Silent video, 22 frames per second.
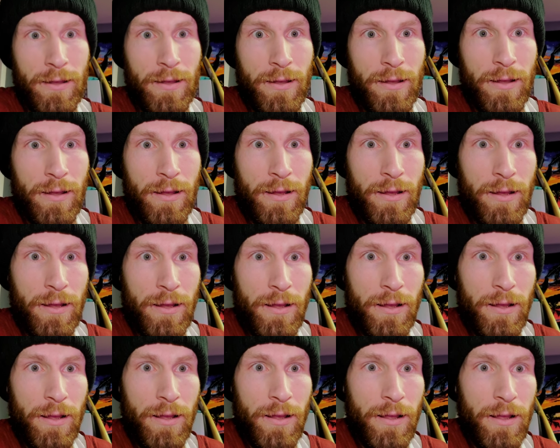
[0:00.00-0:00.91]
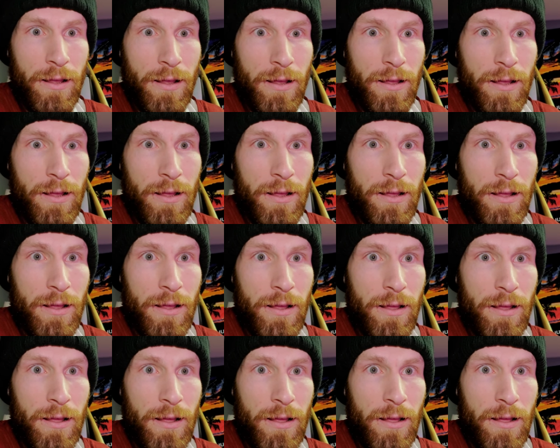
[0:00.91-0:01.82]

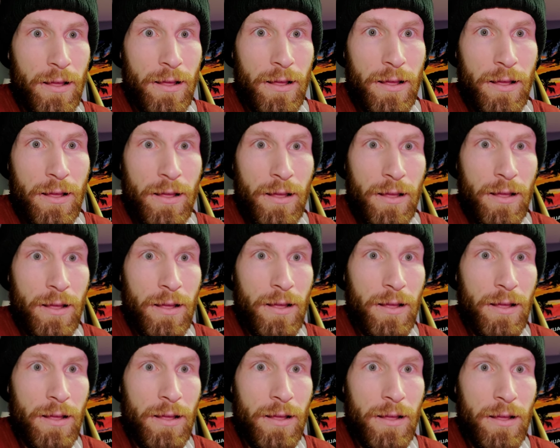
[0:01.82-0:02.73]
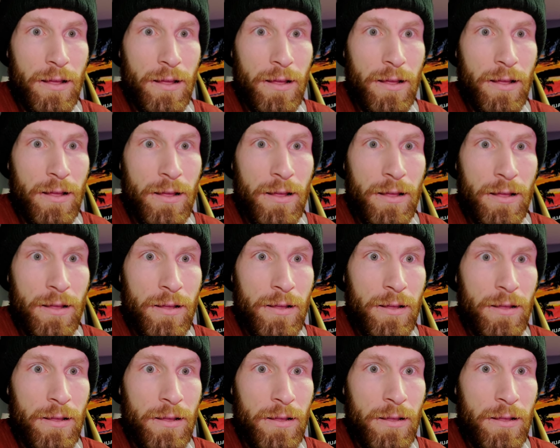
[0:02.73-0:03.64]

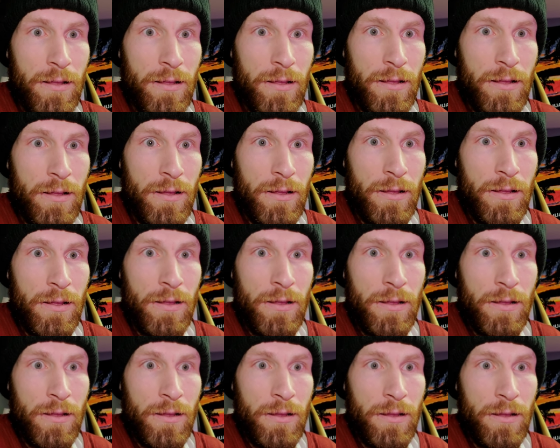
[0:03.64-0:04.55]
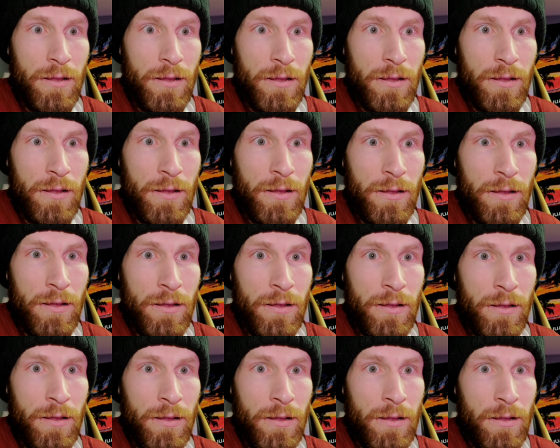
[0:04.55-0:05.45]

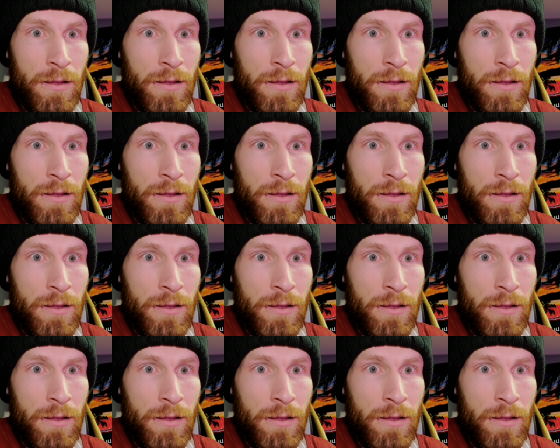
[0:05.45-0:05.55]
Nothing is said.